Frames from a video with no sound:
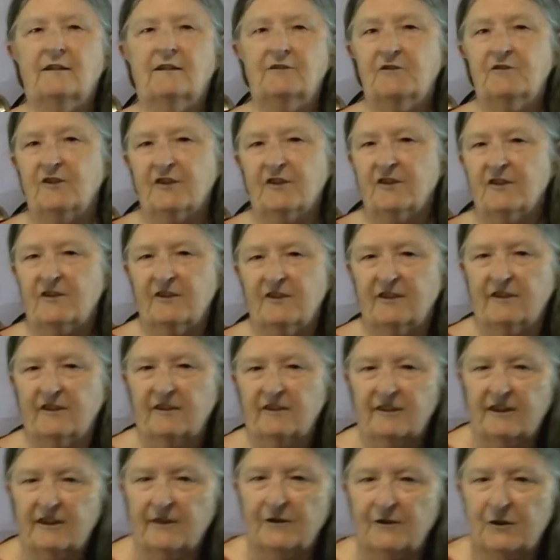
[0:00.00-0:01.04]
just to
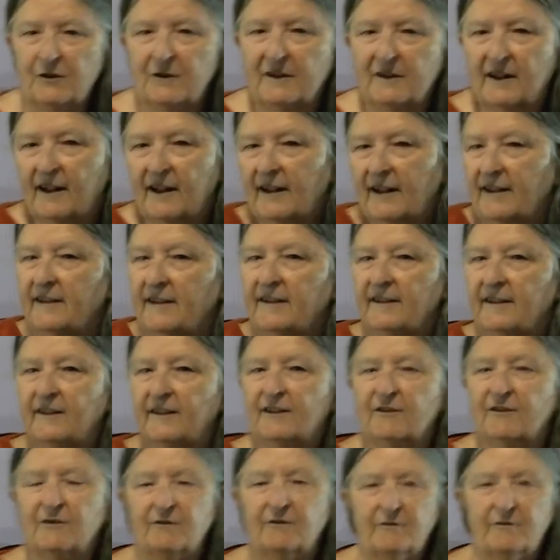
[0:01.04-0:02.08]
give you an idea
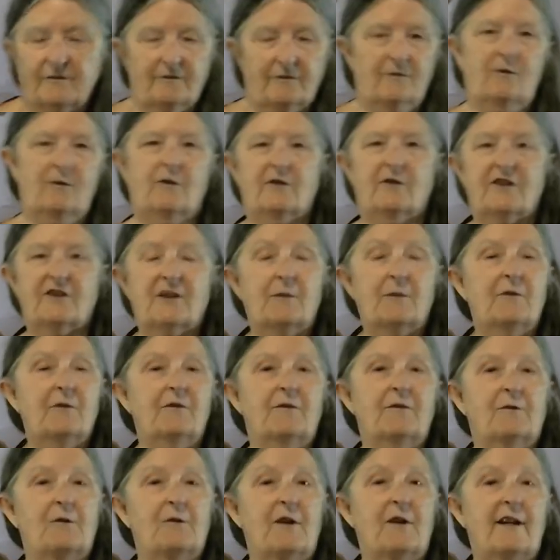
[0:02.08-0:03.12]
of some of the
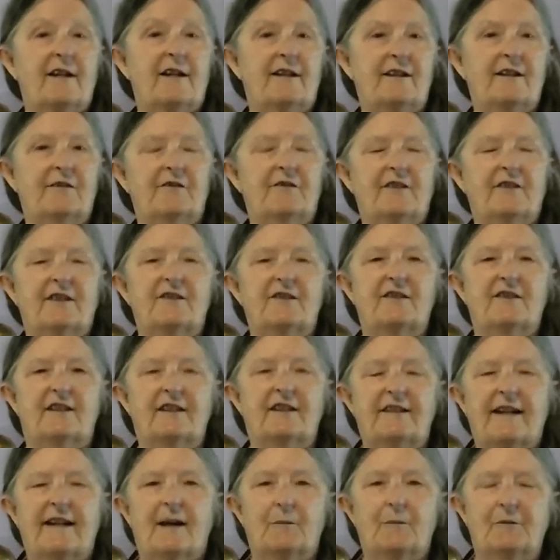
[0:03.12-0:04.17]
variety of things that
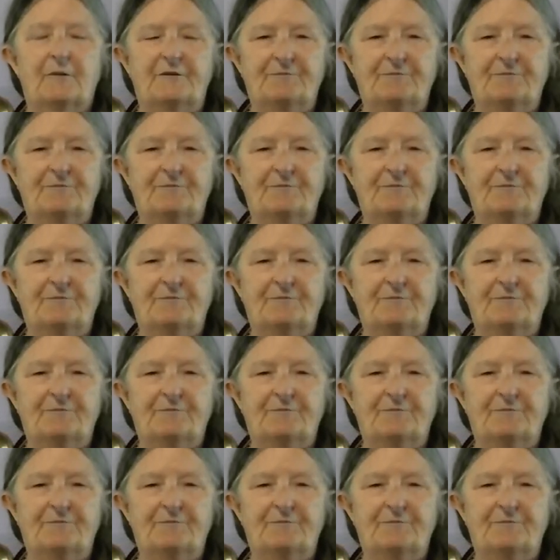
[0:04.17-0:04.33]
can happen.